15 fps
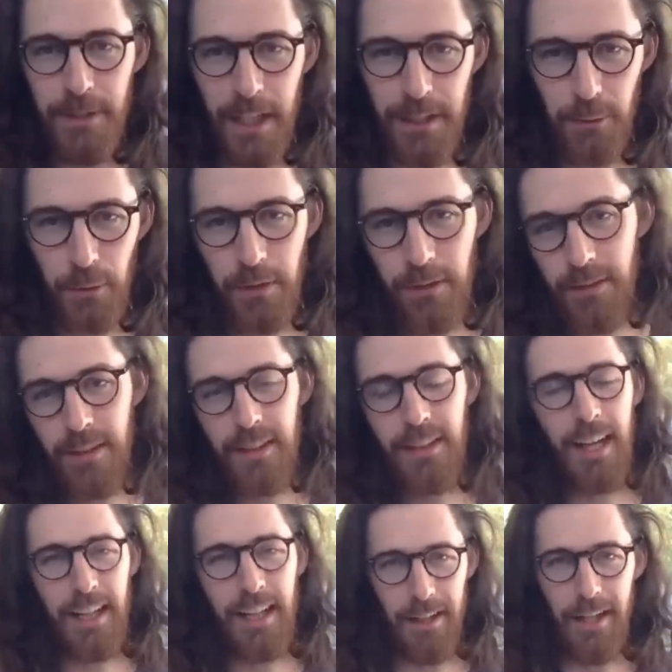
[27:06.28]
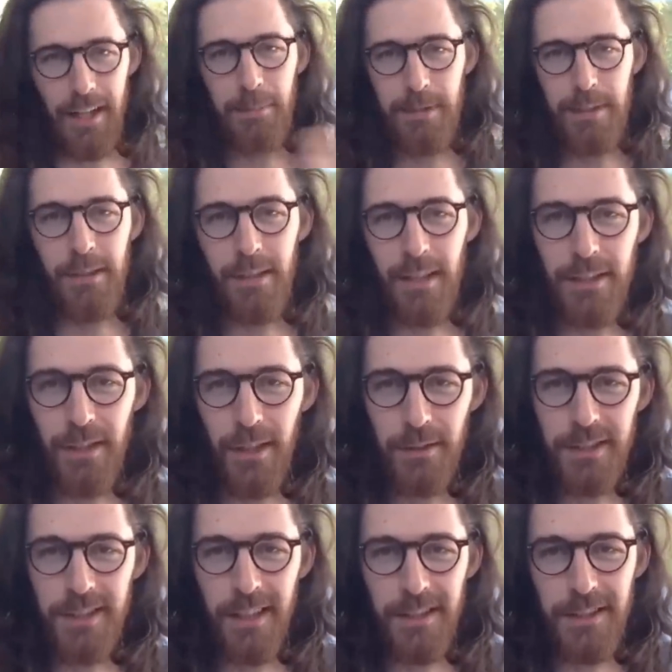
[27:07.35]
schedule, and I absolutely
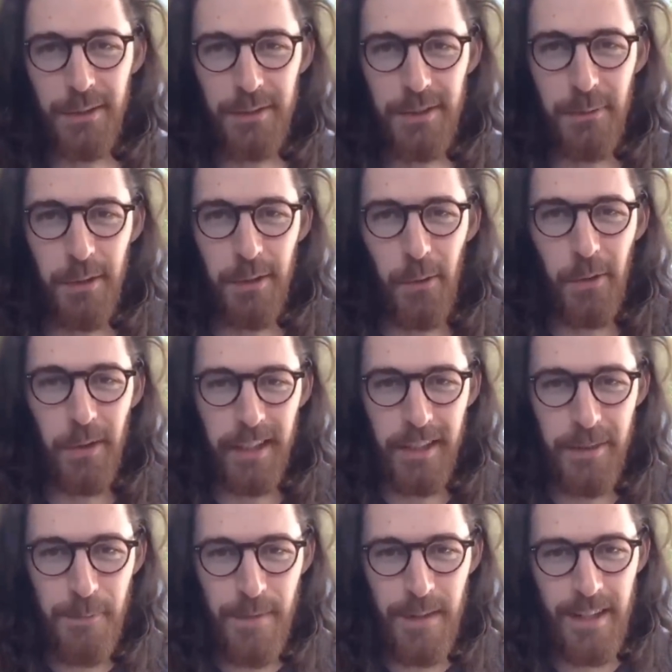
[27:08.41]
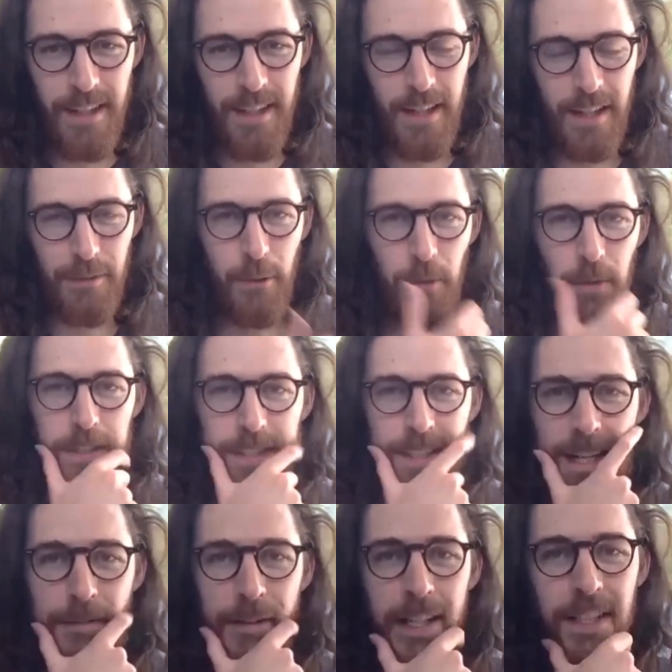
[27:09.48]
chose the recording, of course,
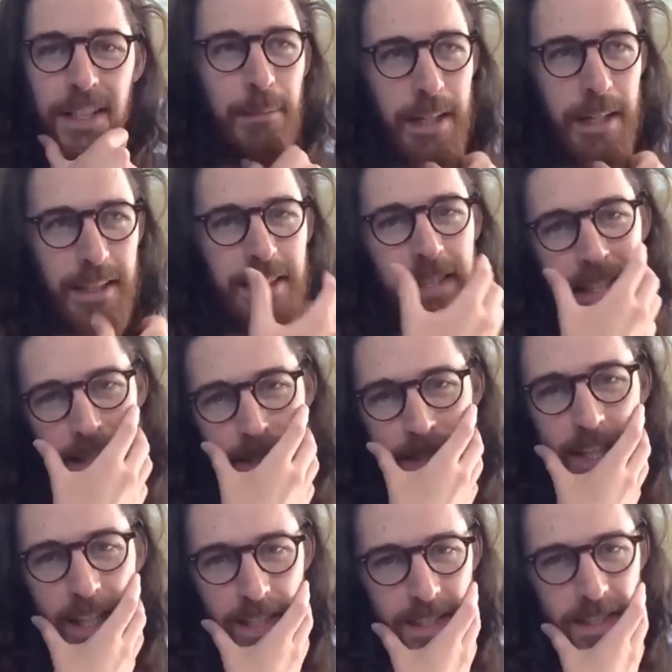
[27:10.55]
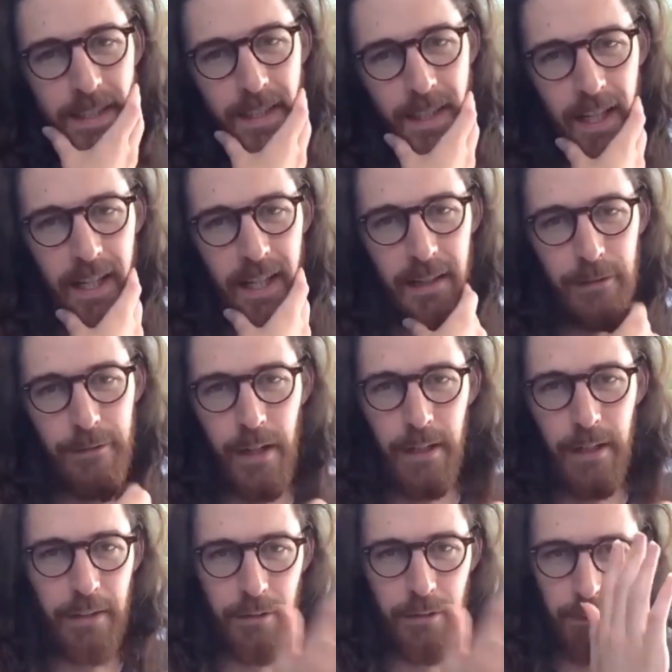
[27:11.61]
and eventually made the decision that
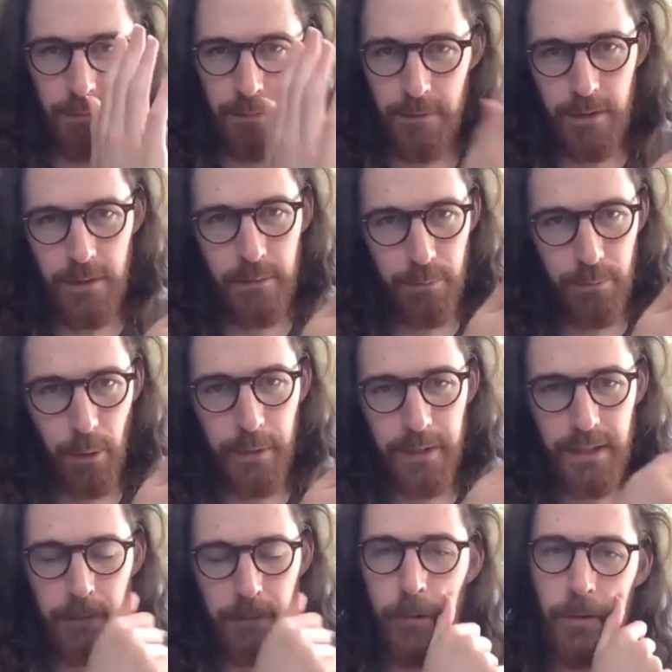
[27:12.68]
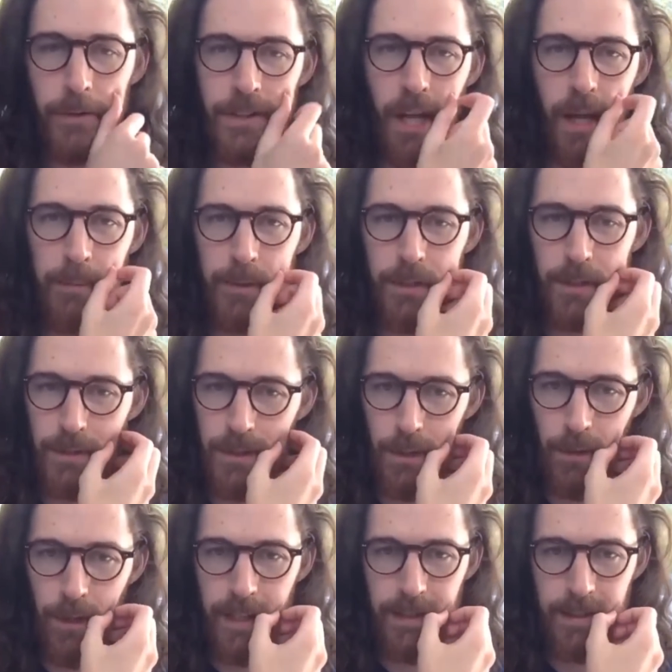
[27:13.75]
I'd have to put myself full time
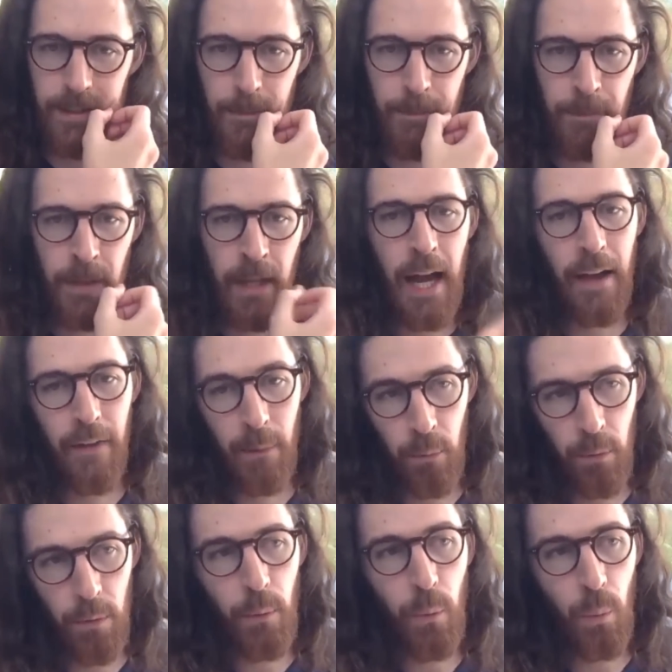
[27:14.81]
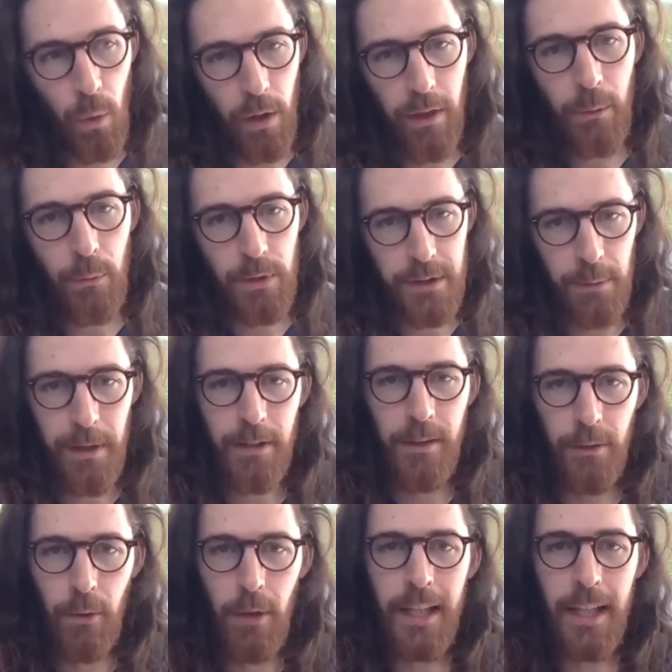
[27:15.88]
to this. And then it was about
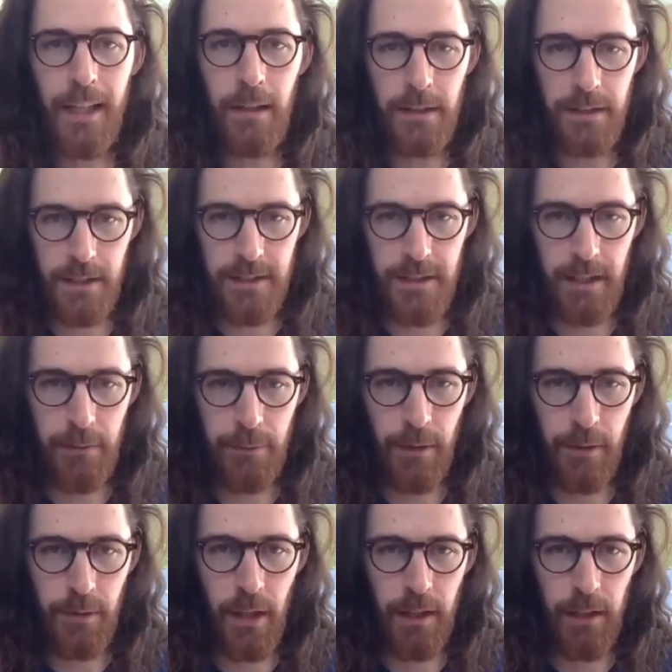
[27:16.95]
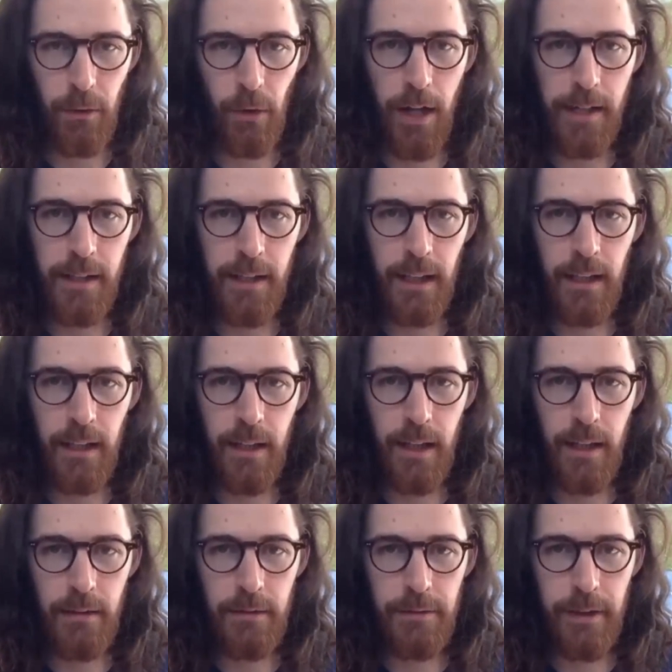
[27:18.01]
3 years, I'd say, of kind of grinding and
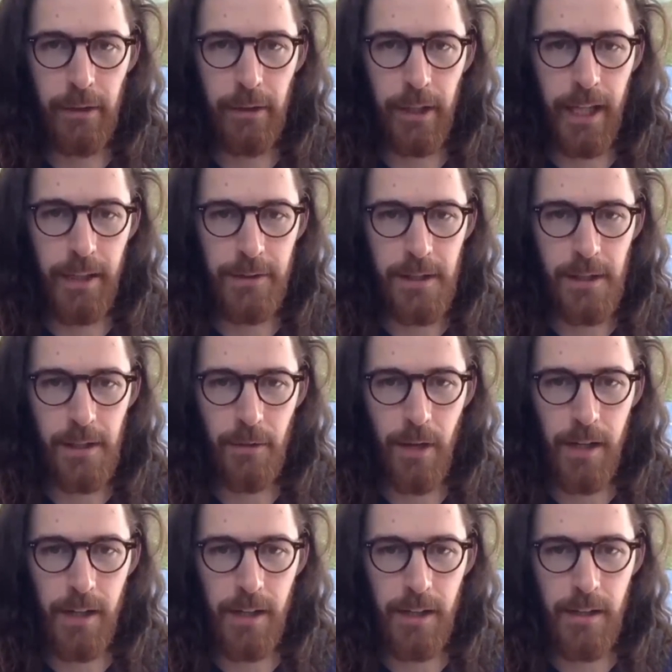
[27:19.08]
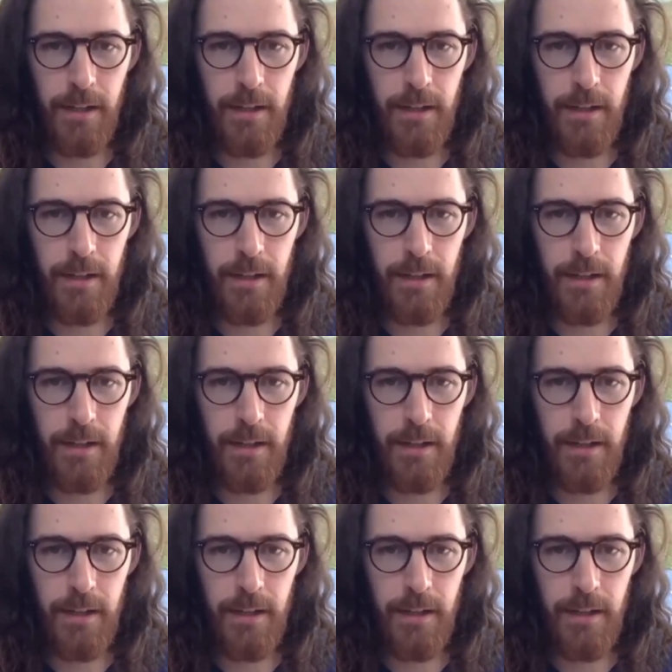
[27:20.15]
figuring out songwriting.